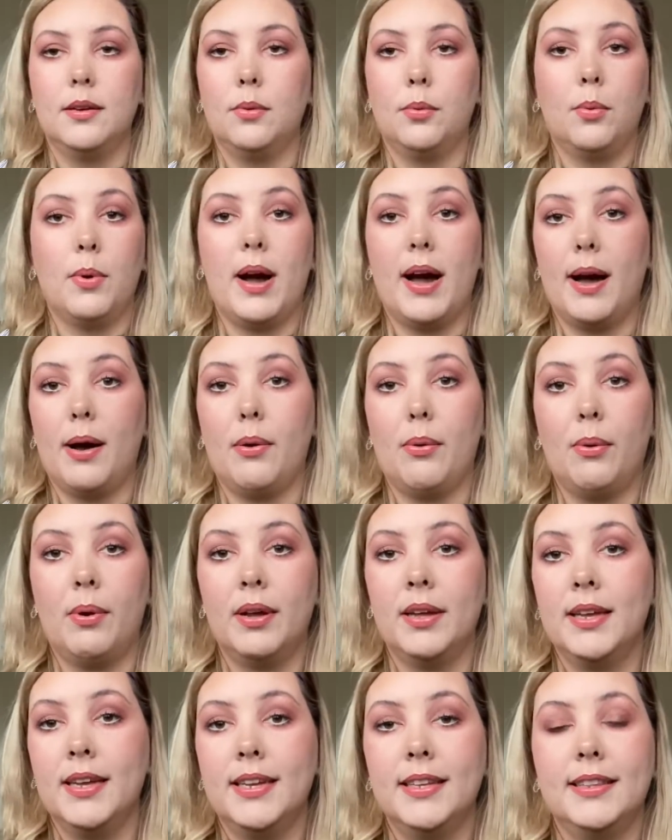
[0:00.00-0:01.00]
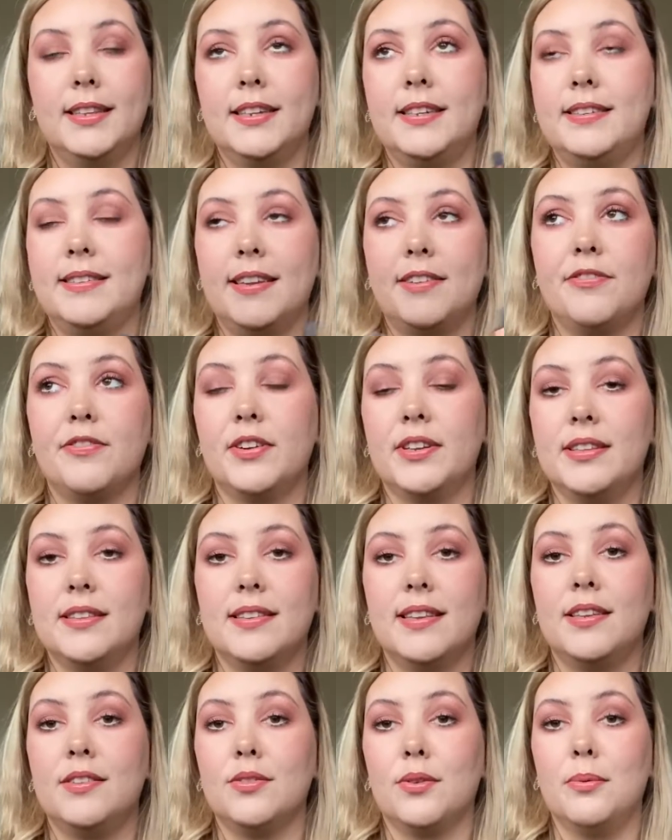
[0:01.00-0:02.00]
wow, the
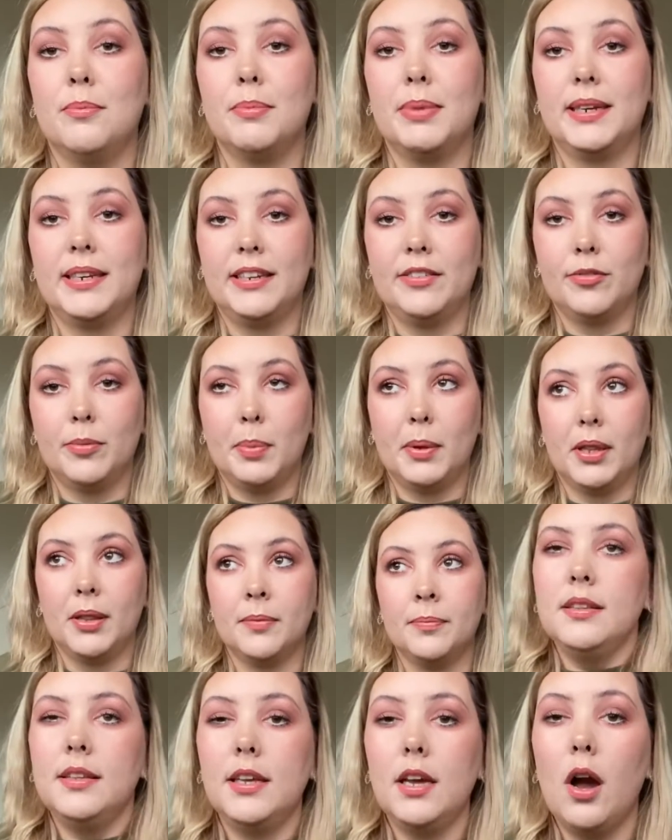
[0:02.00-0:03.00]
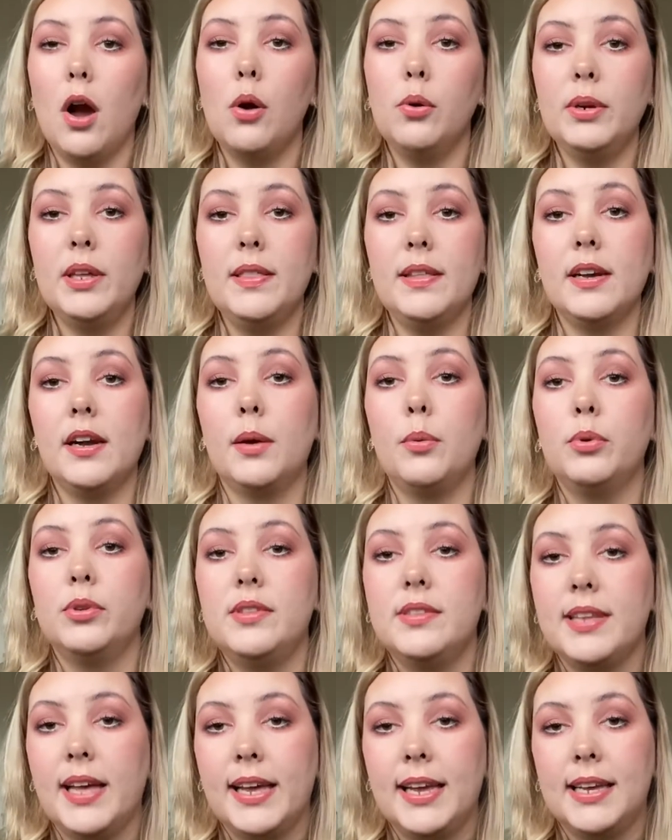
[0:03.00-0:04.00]
difference is unbelievable. The only thing I
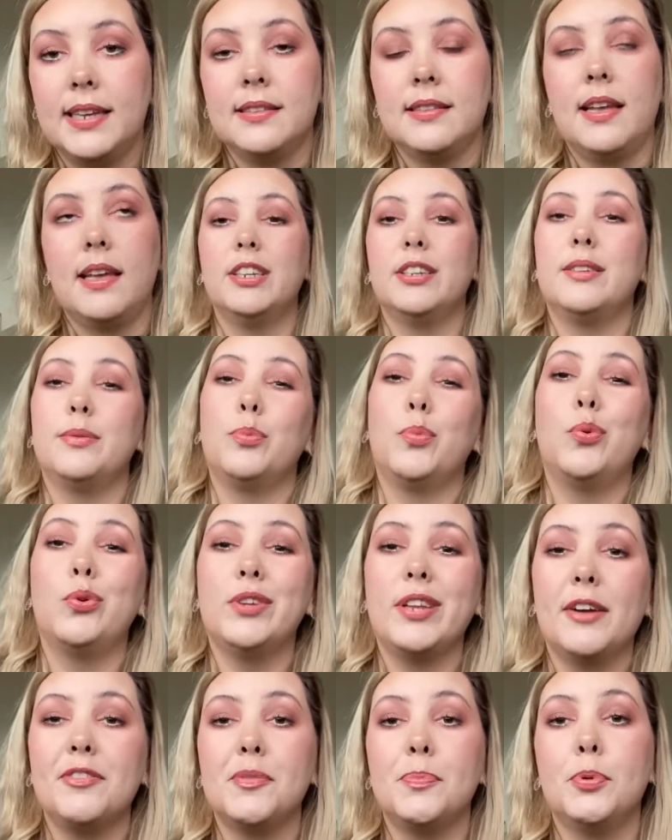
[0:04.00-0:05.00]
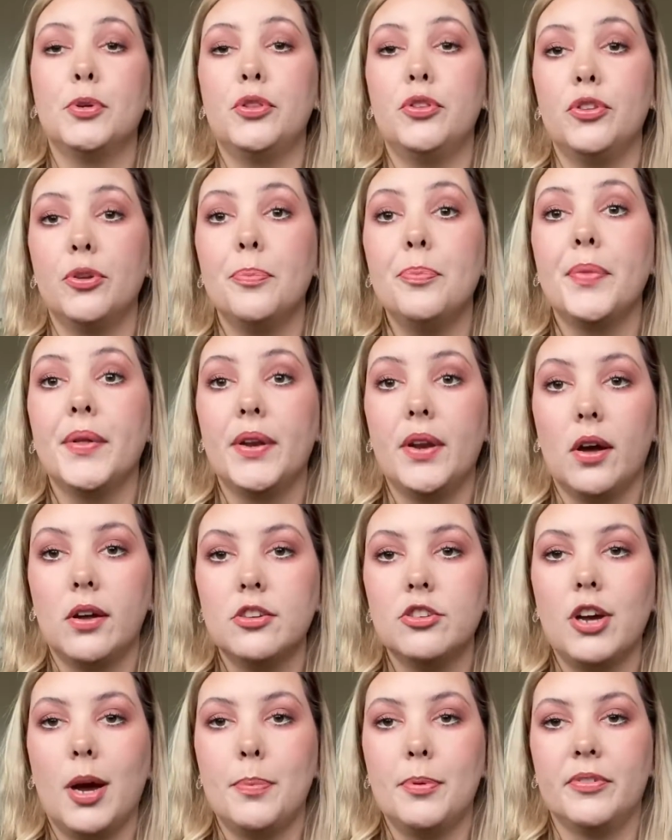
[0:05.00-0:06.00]
would say is it would have to put something on
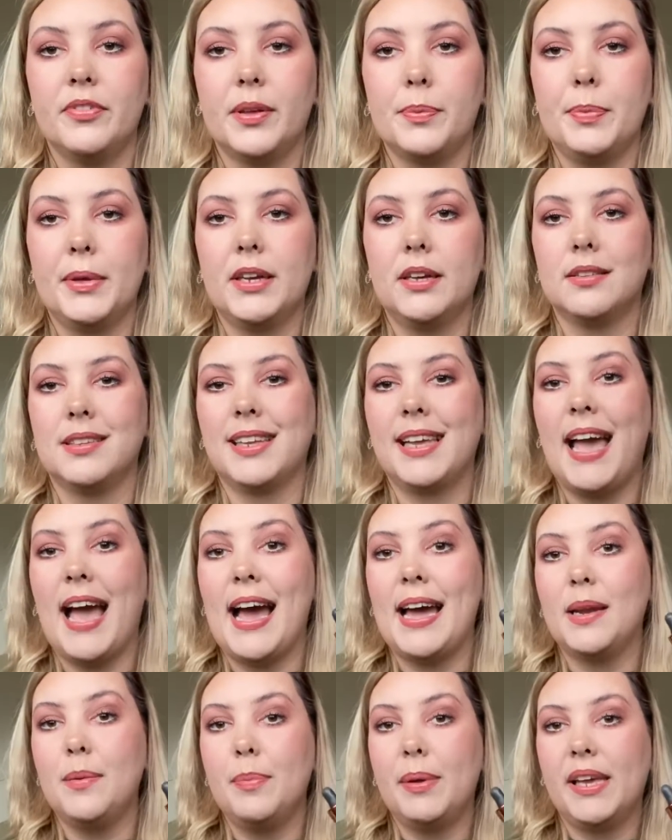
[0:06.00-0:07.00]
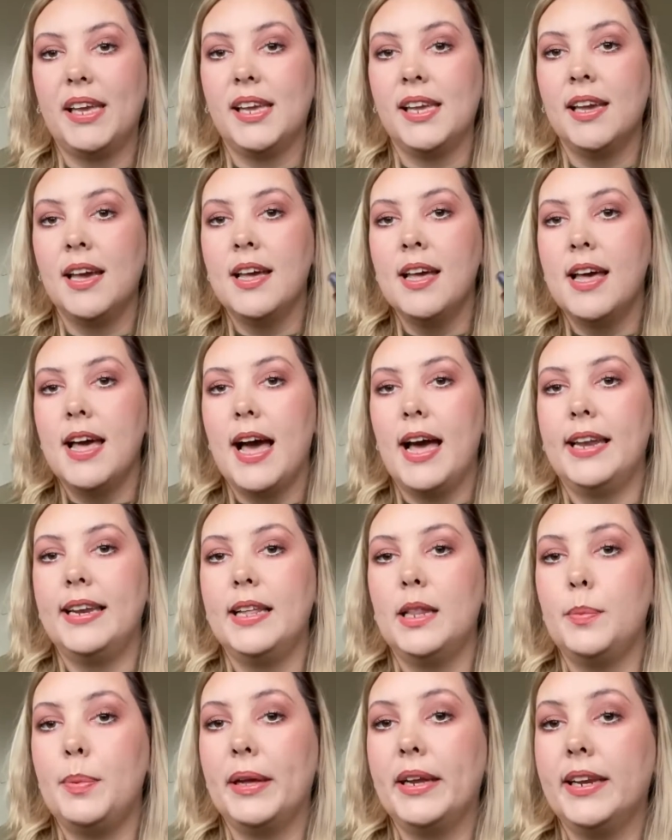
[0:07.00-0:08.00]
top of it because it can be a
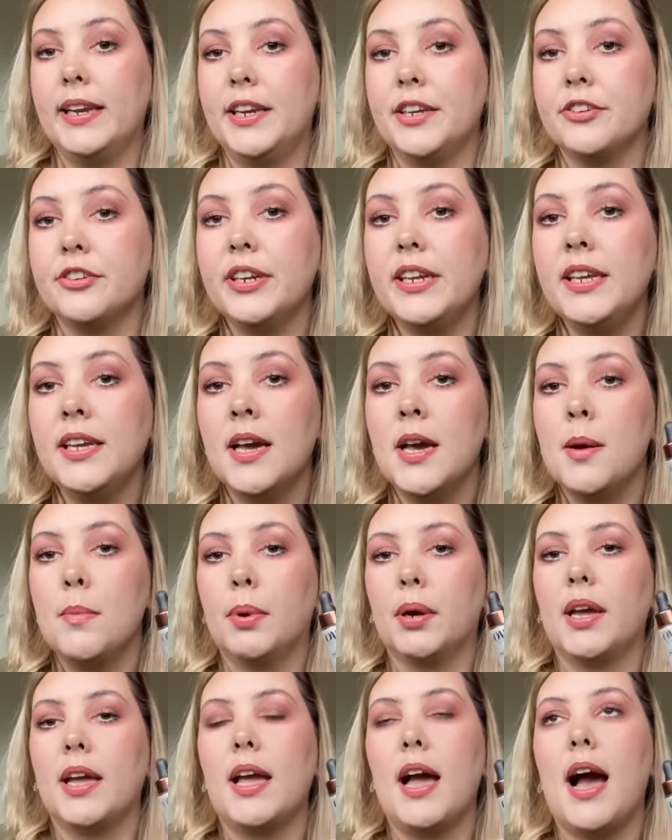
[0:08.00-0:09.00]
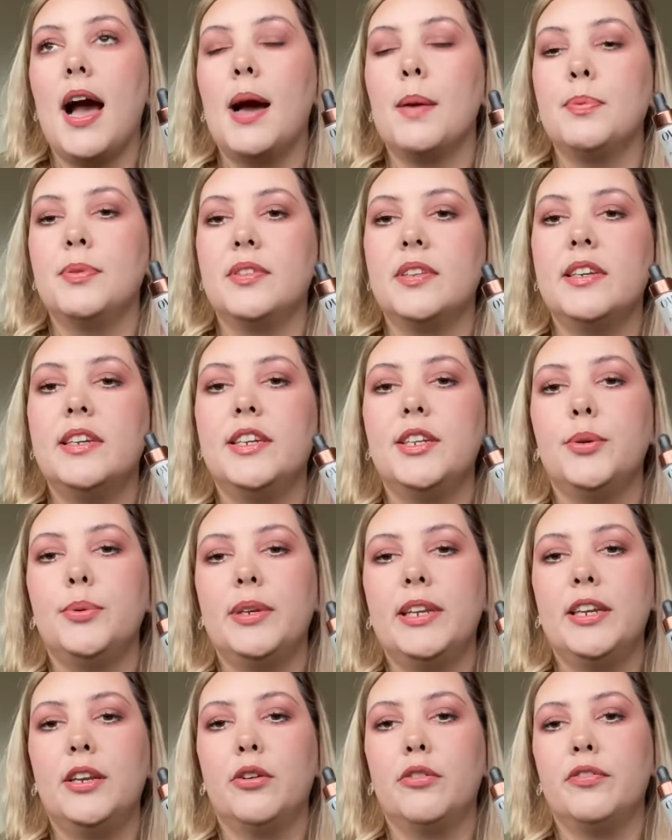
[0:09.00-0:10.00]
little bit glittery, but I
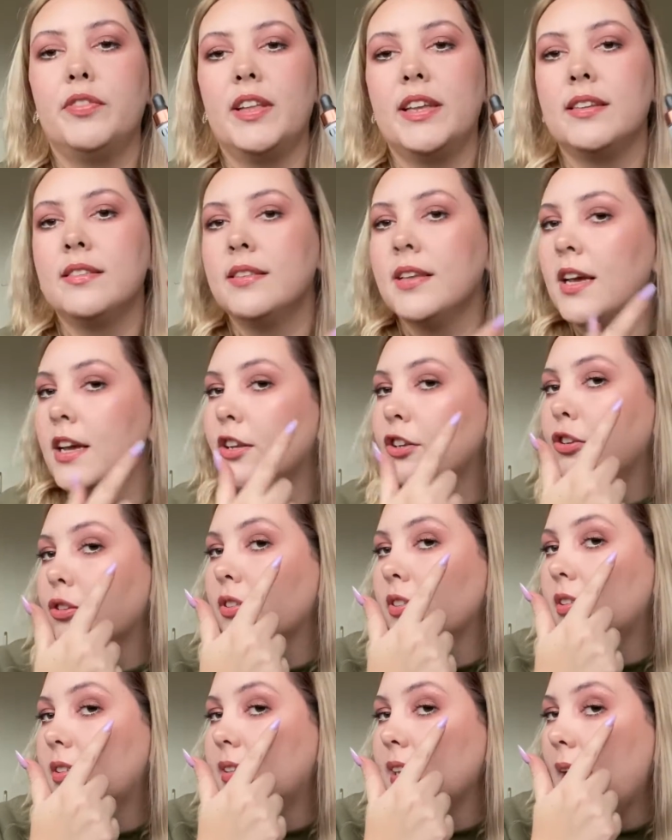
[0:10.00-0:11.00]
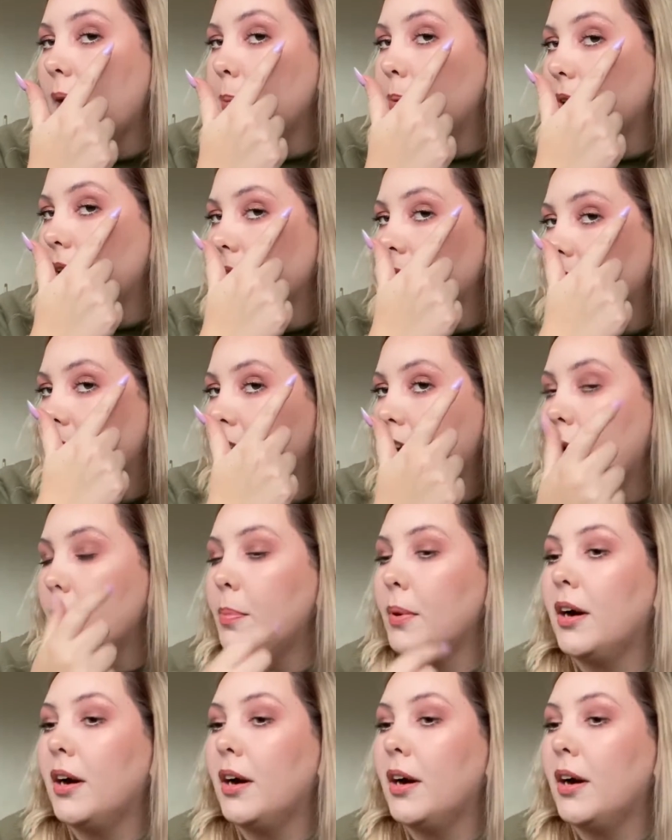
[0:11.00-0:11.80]
absolutely love this. Just dabbed on the top